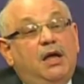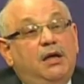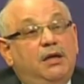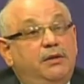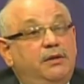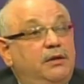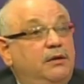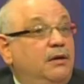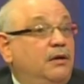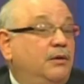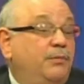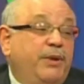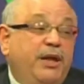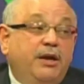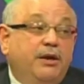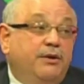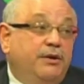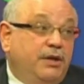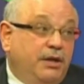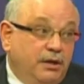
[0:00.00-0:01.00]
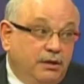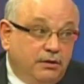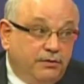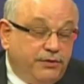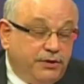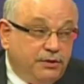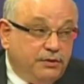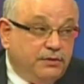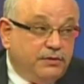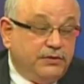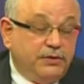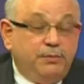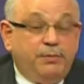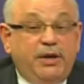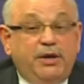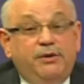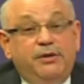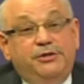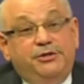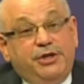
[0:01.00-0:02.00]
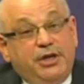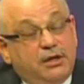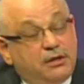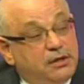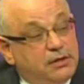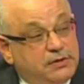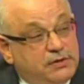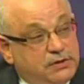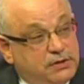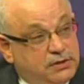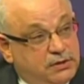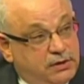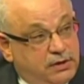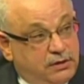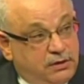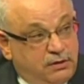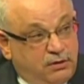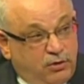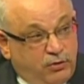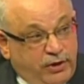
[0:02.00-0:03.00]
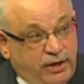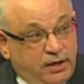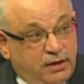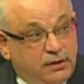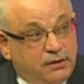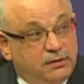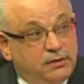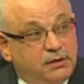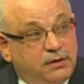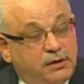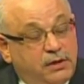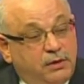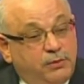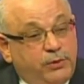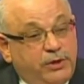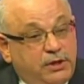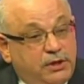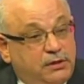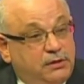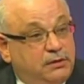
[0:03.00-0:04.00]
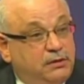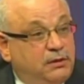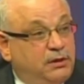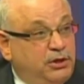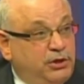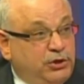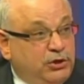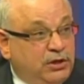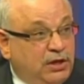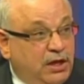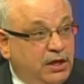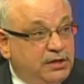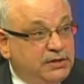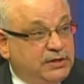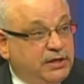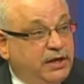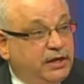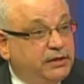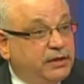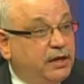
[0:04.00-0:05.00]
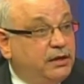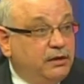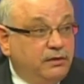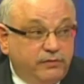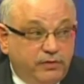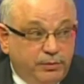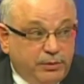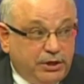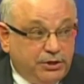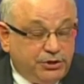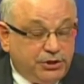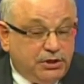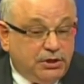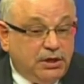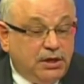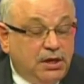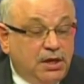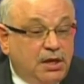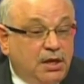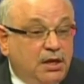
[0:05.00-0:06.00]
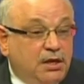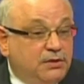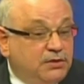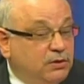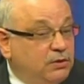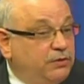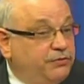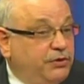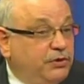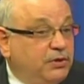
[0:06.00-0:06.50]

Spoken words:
There are parent interviews and parent checklists that are around that we can utilize to get that information. So if you